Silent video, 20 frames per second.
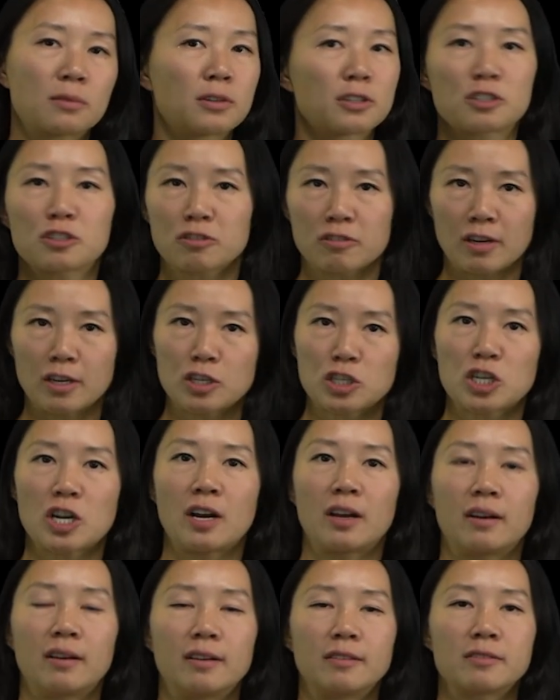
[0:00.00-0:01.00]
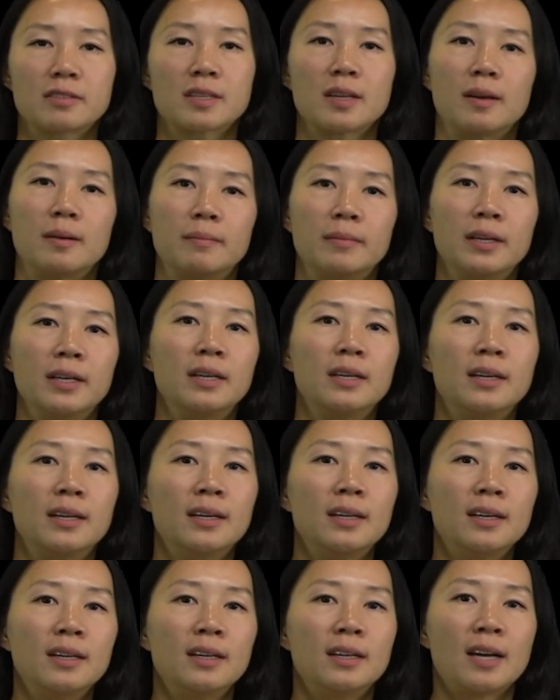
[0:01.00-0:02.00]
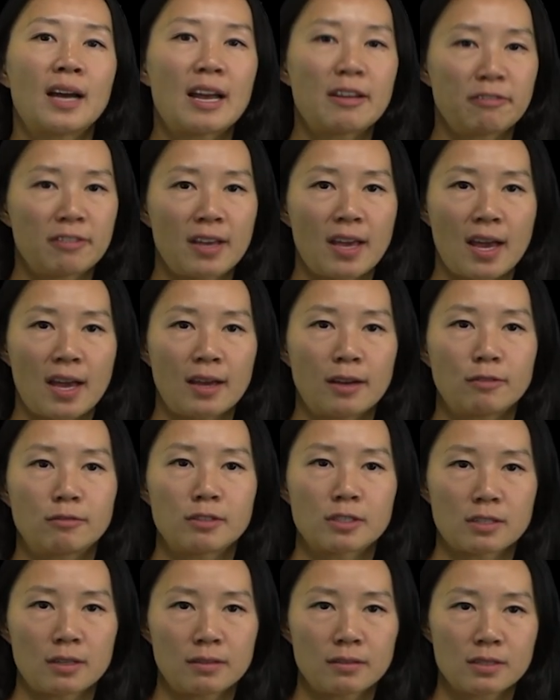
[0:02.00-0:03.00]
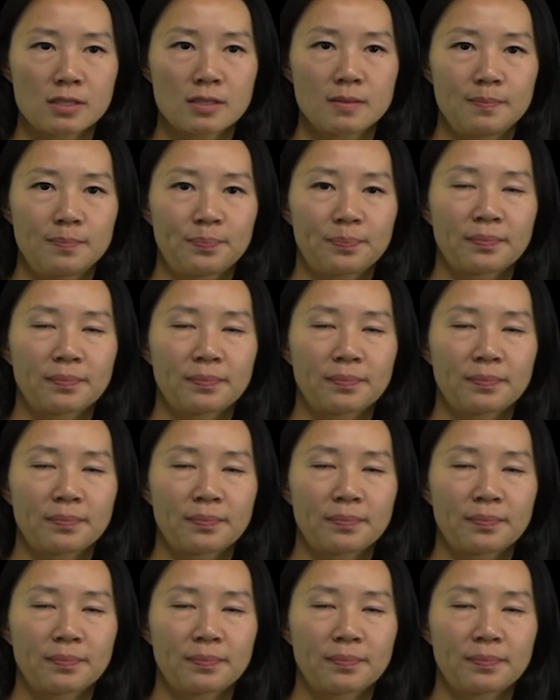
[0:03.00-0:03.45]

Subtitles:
or a screenshot of some FEA results.